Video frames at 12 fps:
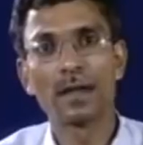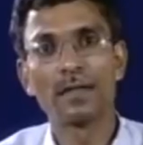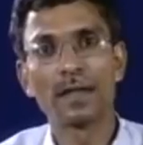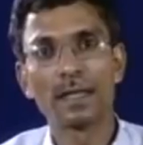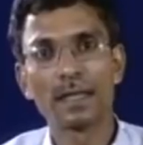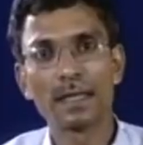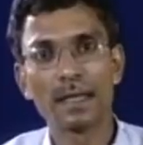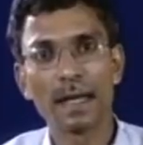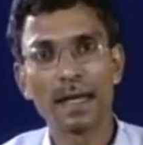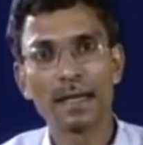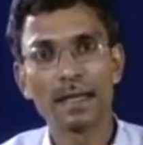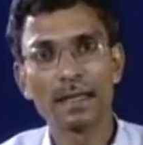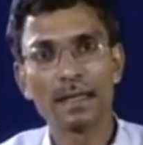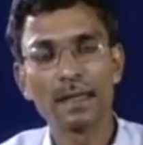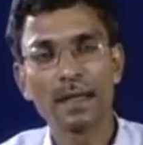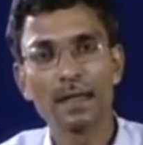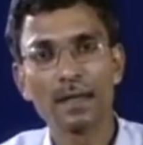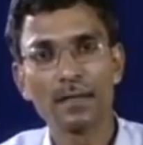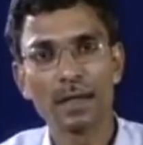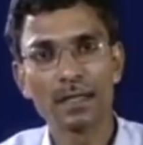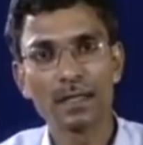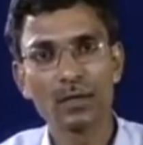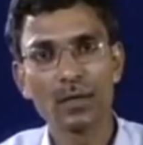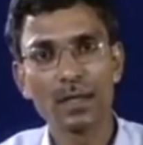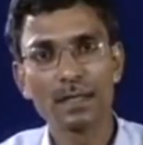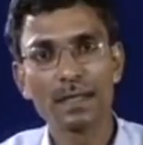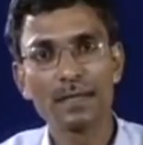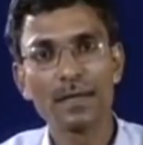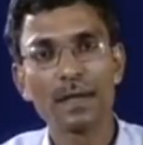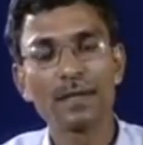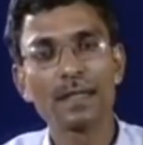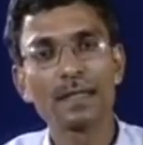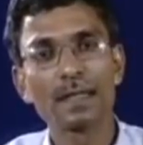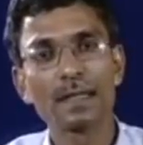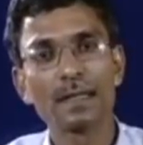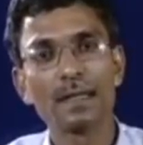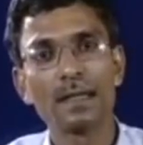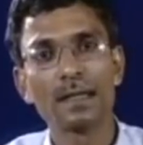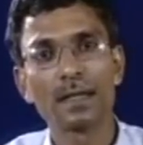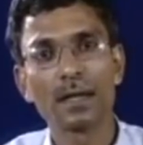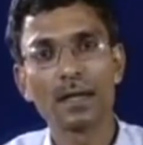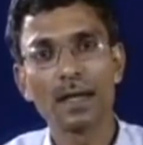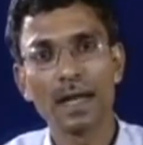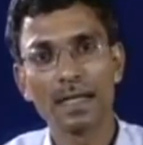refrigeration and air conditioning. In the first two lessons, we have discussed the historical